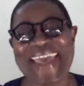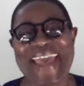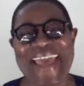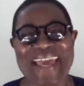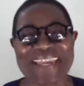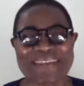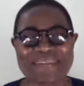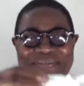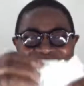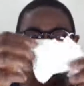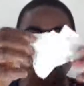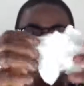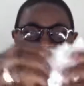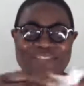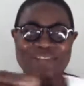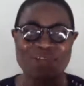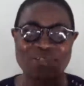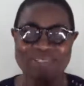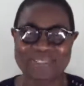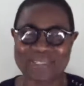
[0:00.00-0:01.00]
And then
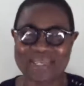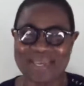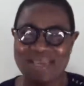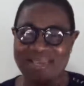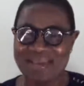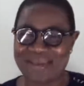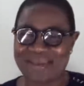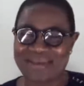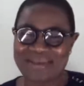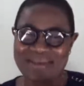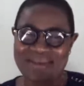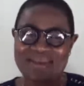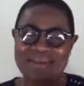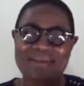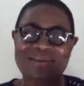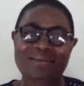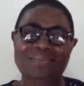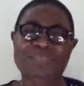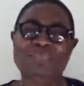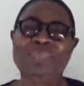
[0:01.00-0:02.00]
just
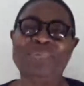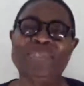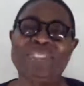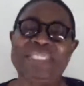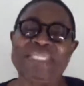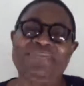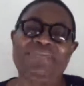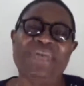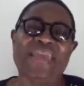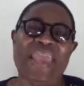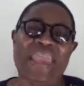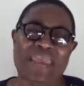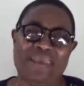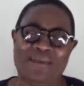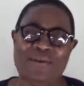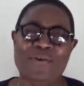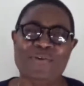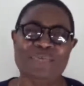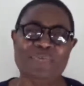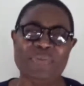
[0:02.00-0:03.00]
Put it there
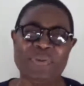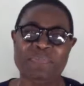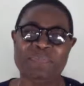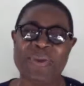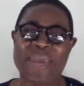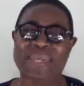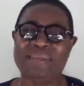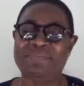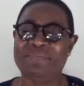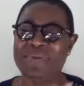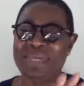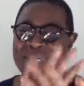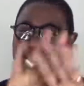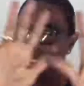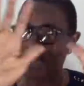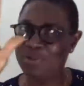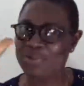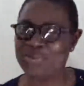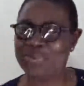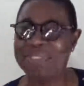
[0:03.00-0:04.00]
on the bed, make
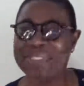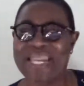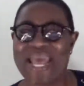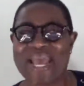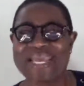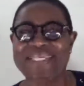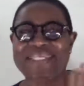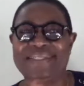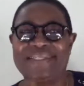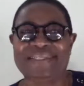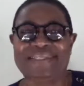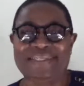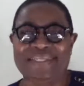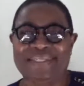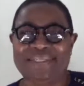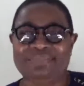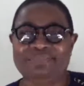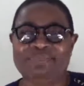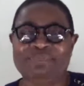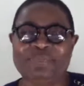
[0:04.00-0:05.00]
it look
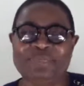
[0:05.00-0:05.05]
nice.